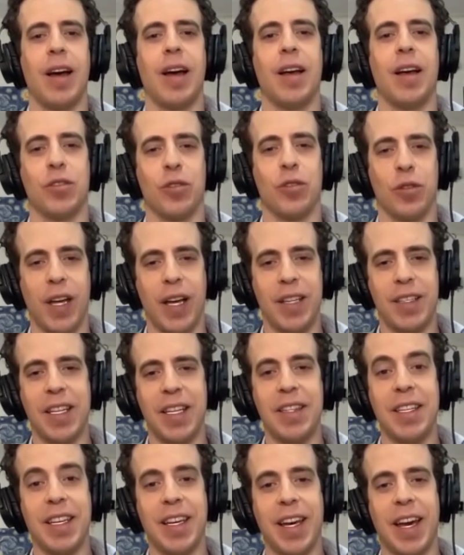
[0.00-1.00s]
So that
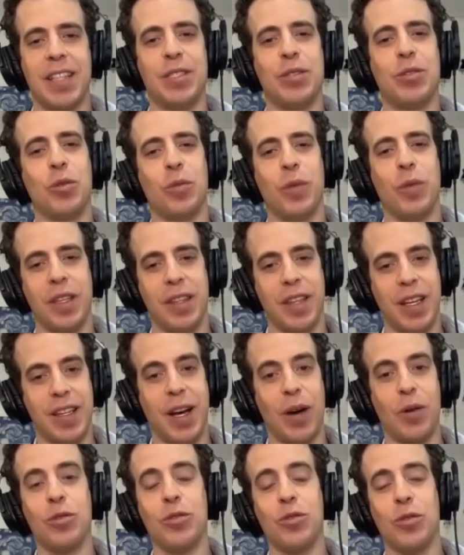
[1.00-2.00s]
indicated to me that
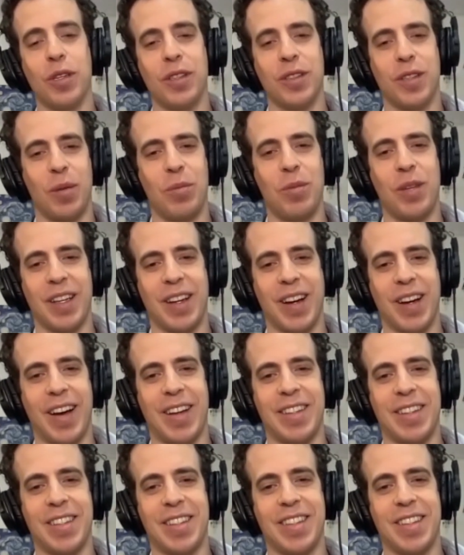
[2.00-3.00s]
I was doing something
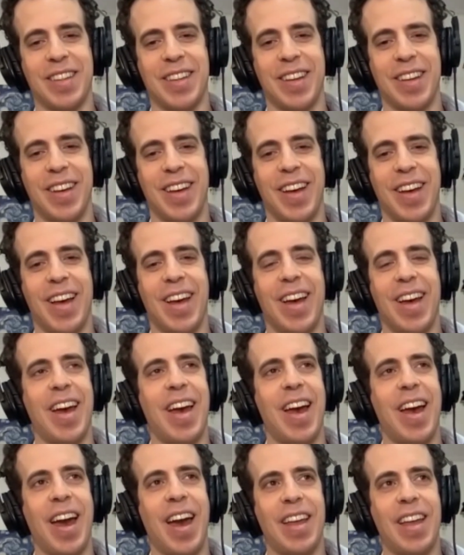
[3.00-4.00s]
right.
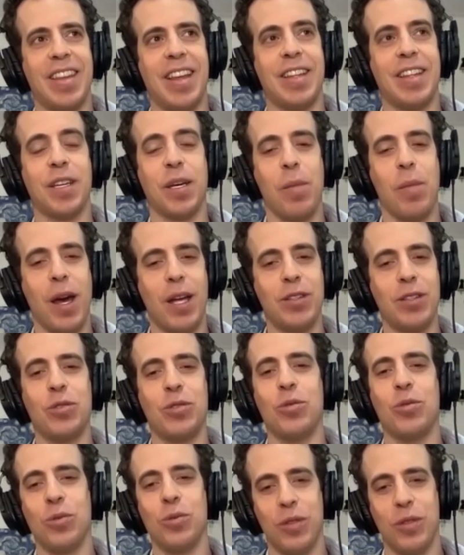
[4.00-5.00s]
And that remains
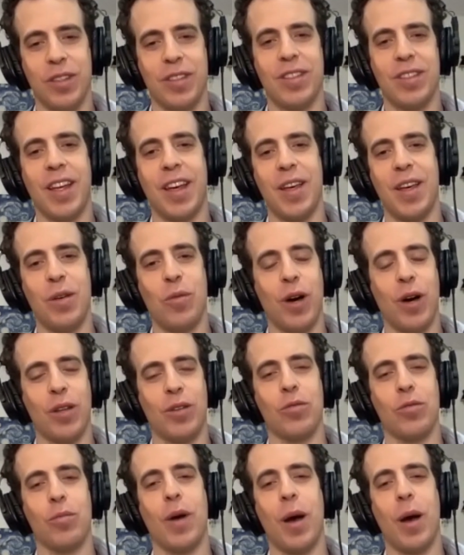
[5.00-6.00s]
to this day one
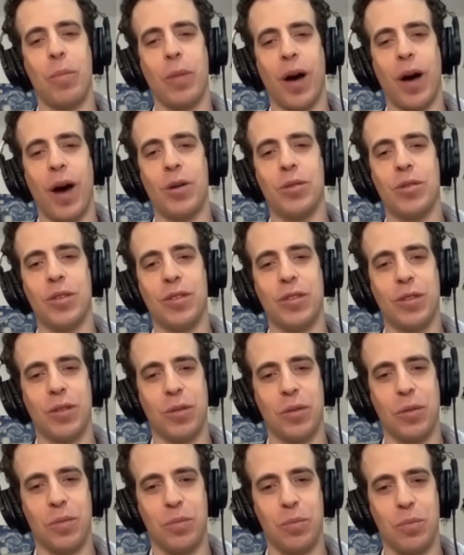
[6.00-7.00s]
of my proudest
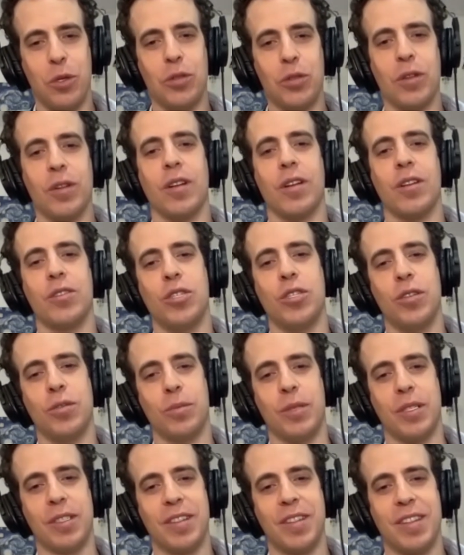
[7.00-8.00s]
musical
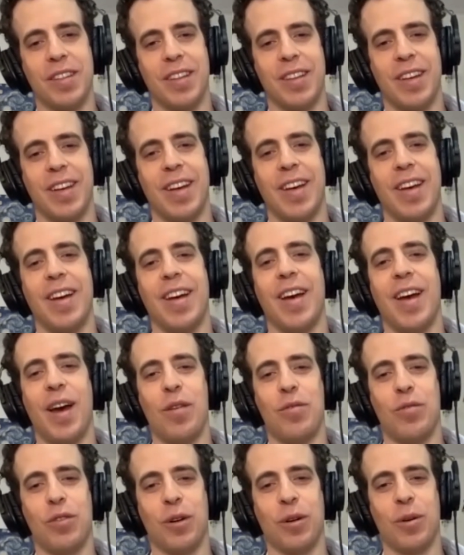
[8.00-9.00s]
achievements
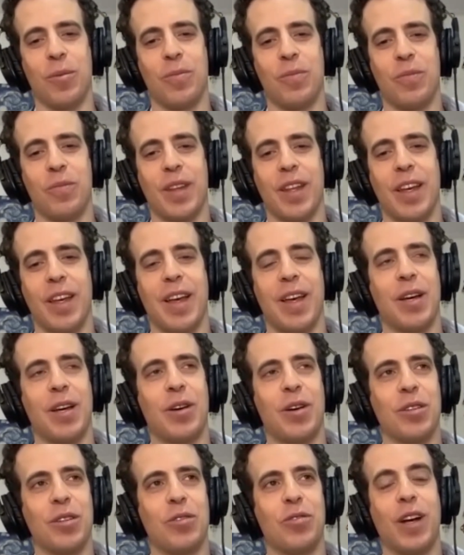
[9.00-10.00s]
ever,
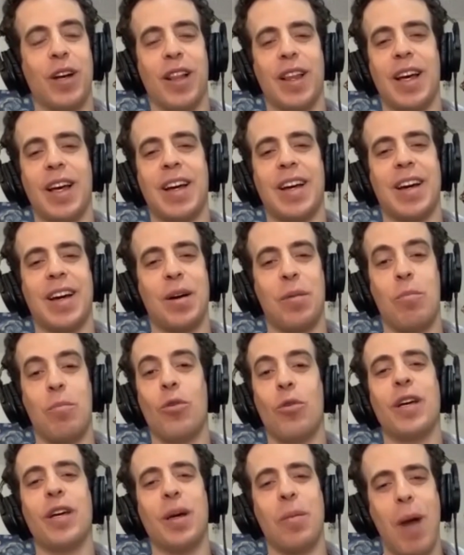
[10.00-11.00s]
because it felt like
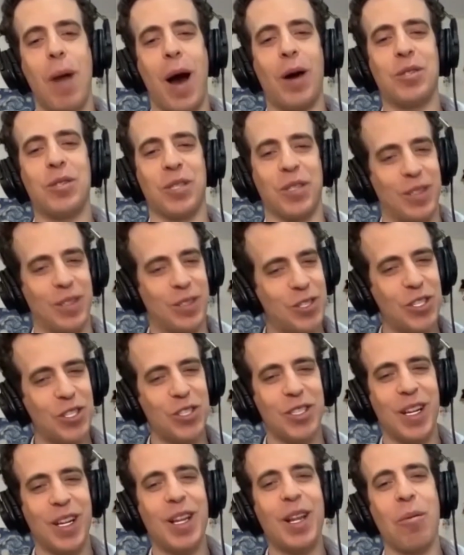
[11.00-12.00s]
moving a mountain
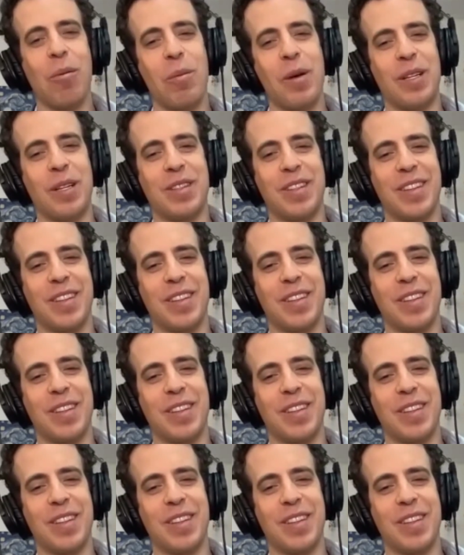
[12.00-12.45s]
just a little bit.